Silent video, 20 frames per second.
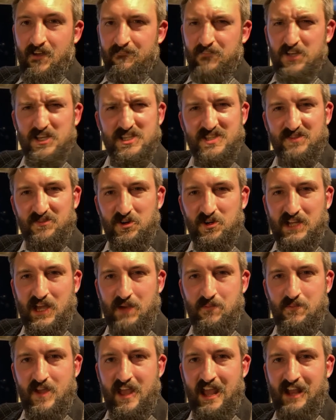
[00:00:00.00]
First of all,
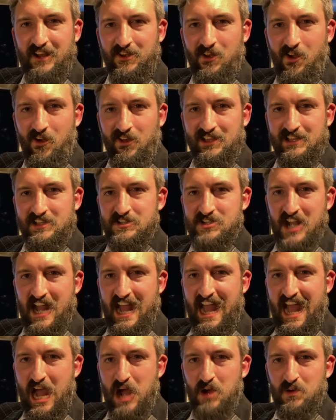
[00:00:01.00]
can we acknowledge
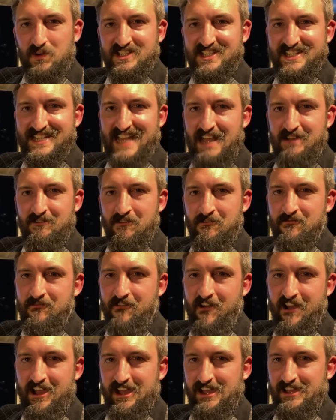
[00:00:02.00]
how
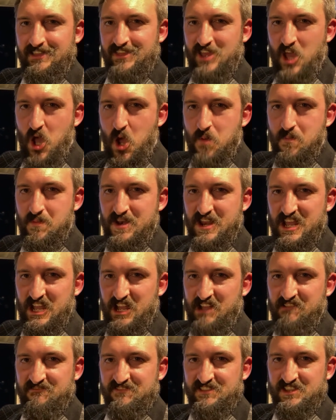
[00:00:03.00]
terrifying the opening
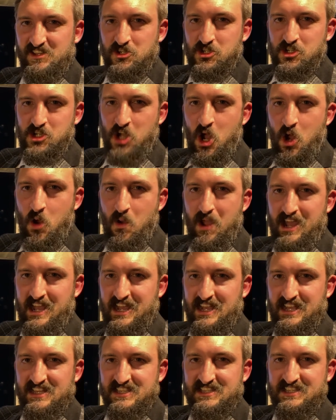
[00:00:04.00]
of this show
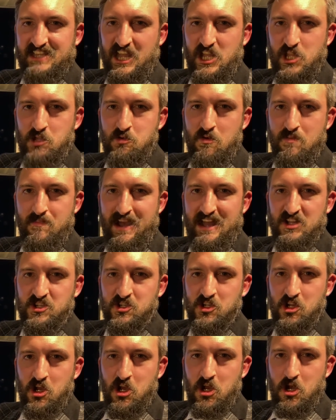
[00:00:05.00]
is? Can you
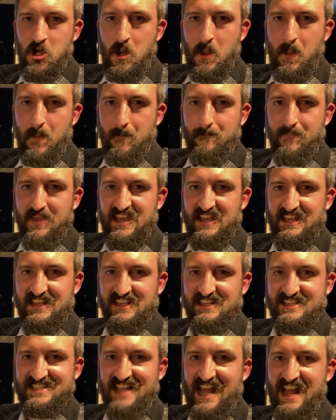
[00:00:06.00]
imagine
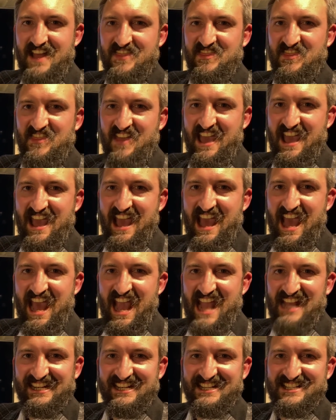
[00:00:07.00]
being sat there
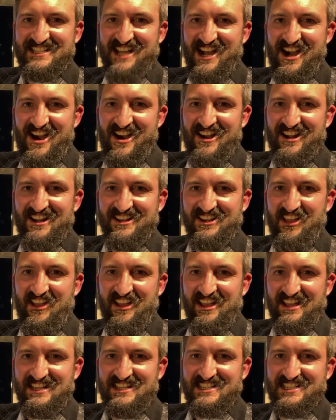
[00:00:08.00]
in a dark
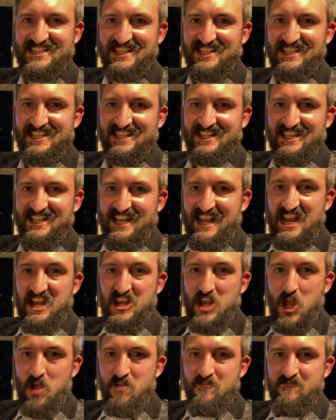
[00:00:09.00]
night in
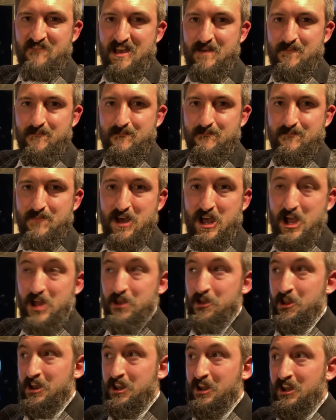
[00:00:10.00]
November,
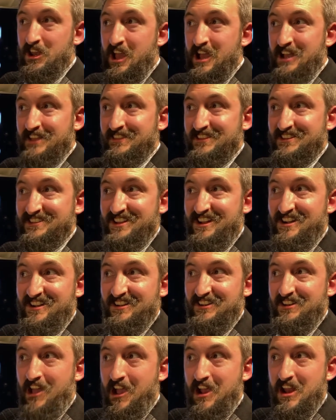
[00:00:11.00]
not unlike the dark
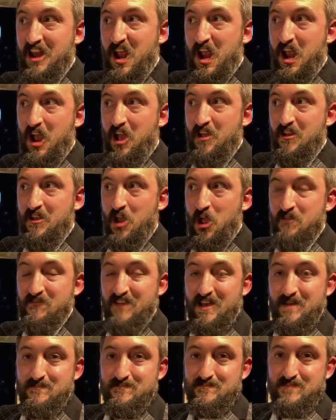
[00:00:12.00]
night in
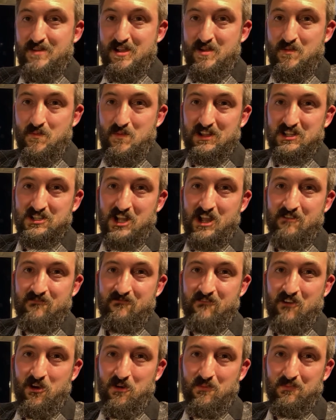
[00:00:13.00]
November in which I
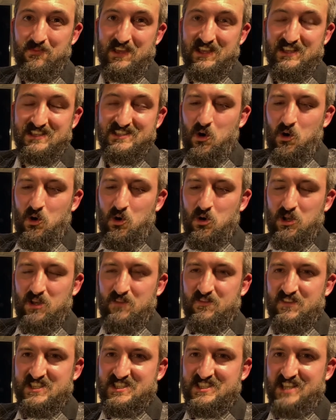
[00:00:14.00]
filmed this? All
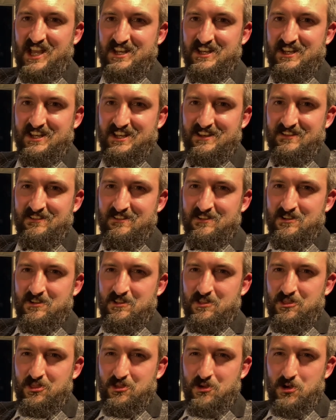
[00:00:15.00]
of a sudden,
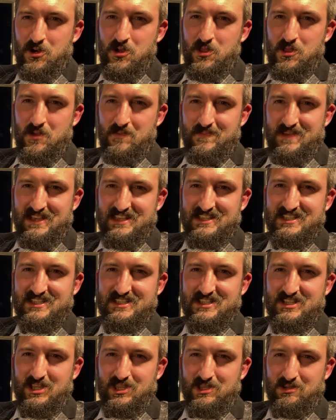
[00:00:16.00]
through the
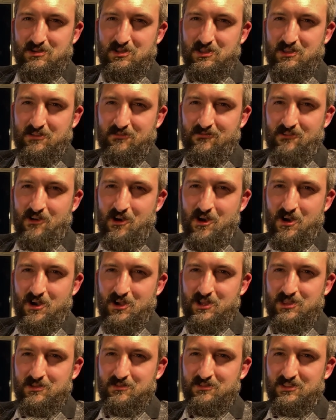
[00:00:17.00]
mist, through the
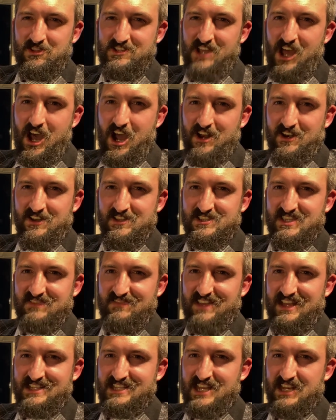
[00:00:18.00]
fog, through the darkness of
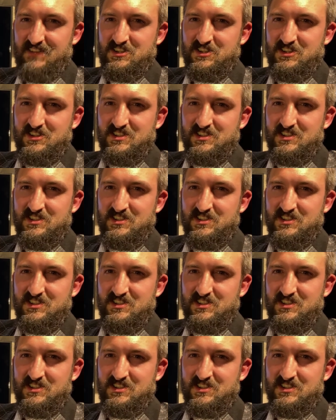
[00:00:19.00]
that television